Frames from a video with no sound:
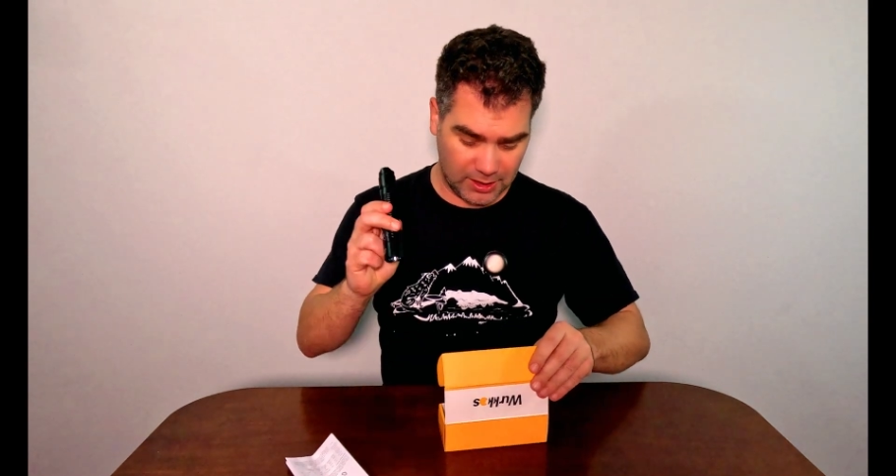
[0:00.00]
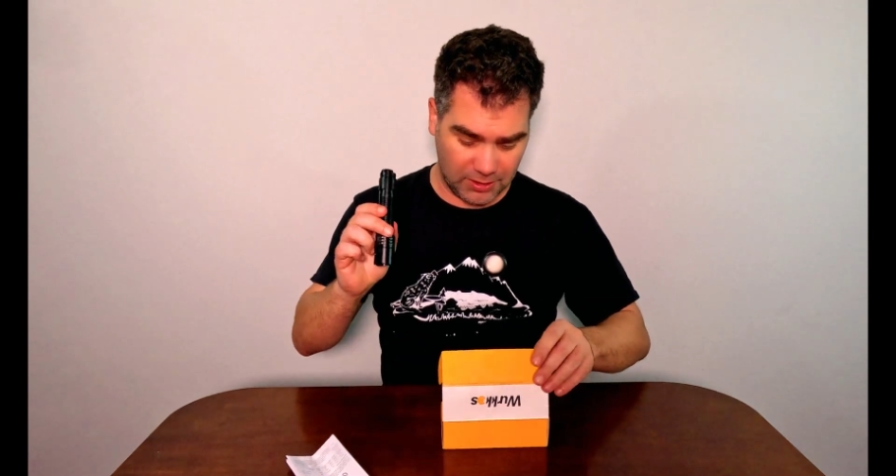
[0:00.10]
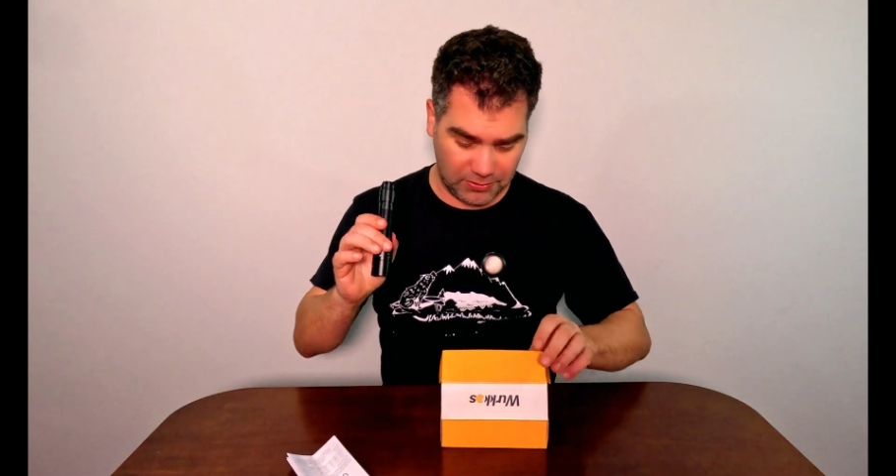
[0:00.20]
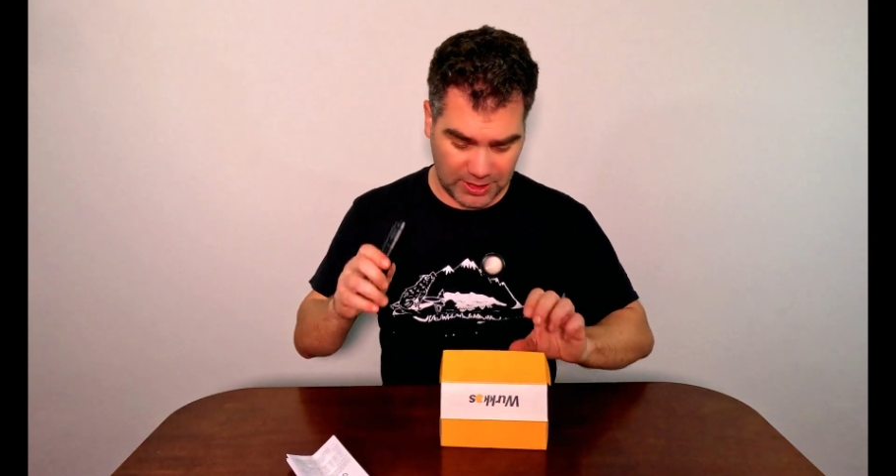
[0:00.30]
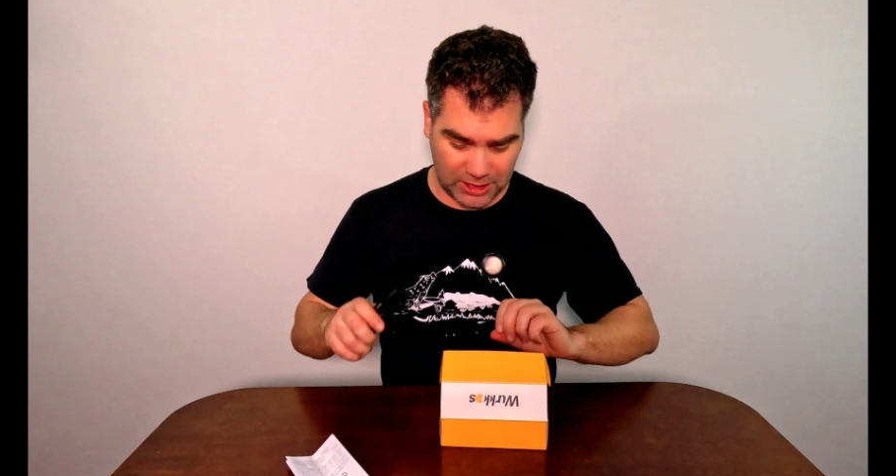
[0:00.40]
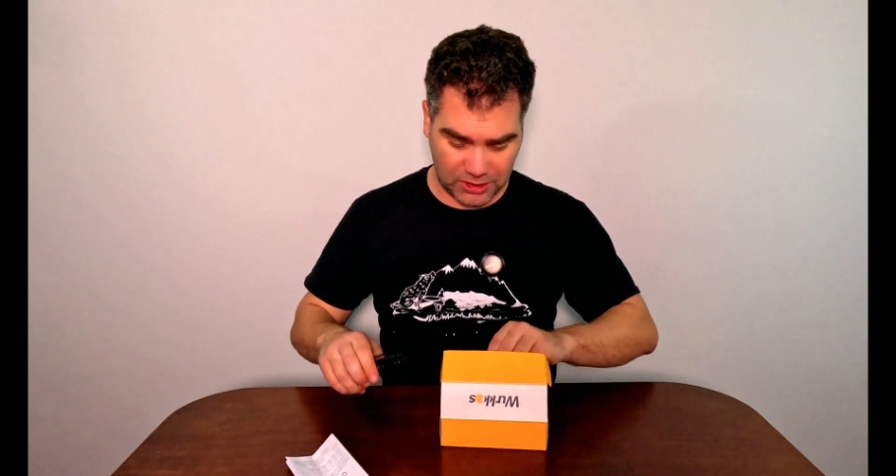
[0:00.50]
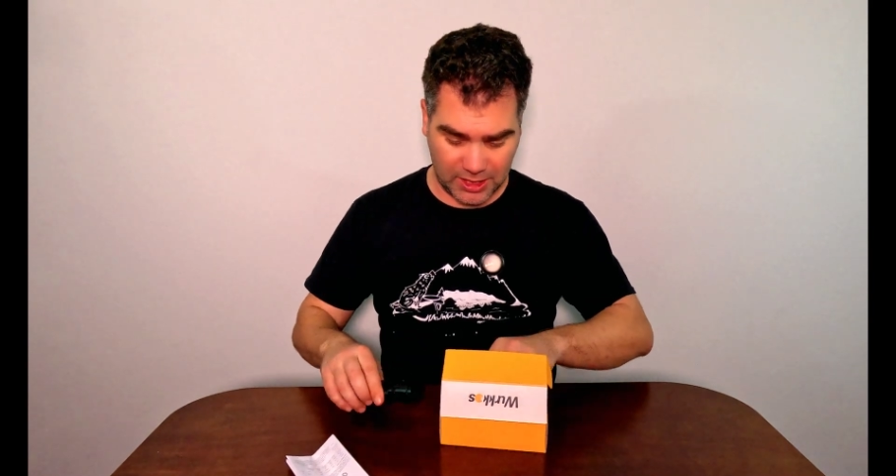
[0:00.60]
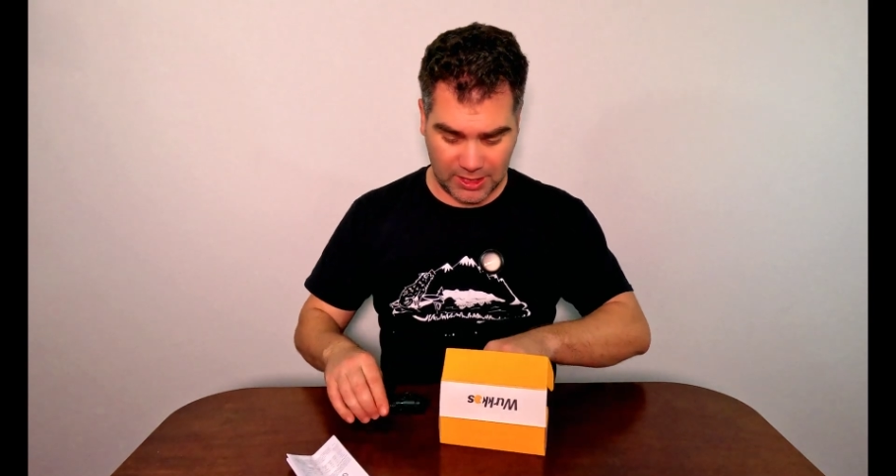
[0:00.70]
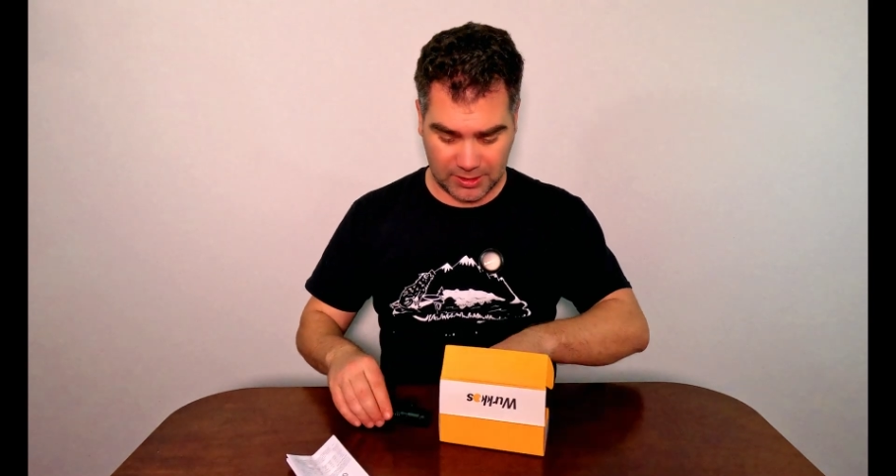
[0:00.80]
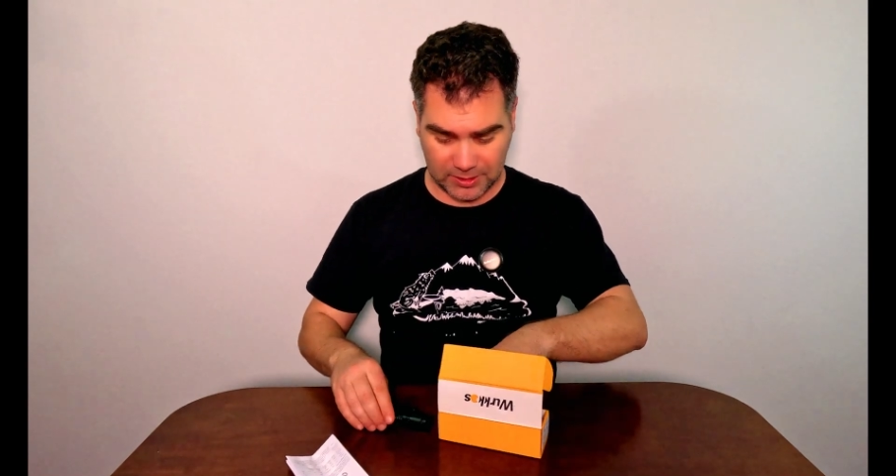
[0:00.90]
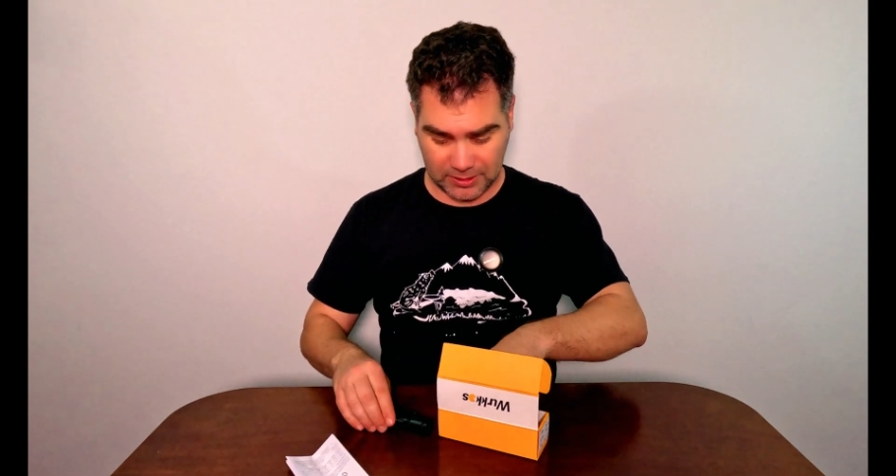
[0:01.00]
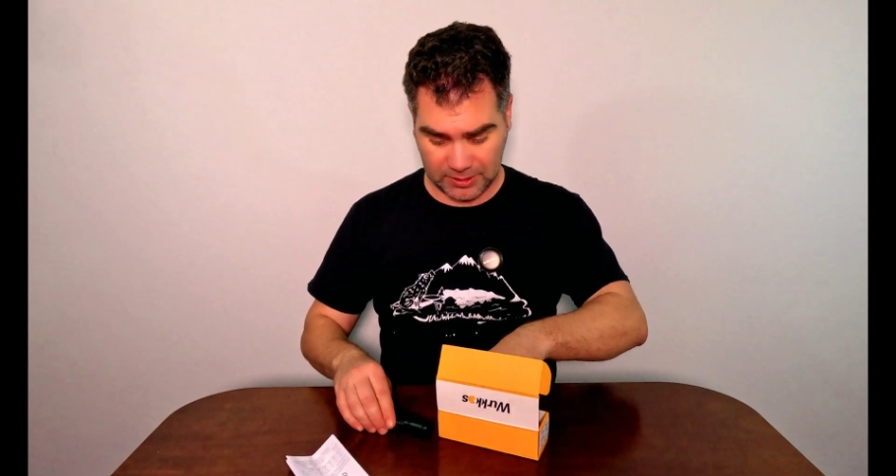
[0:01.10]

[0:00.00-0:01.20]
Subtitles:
the flashlight,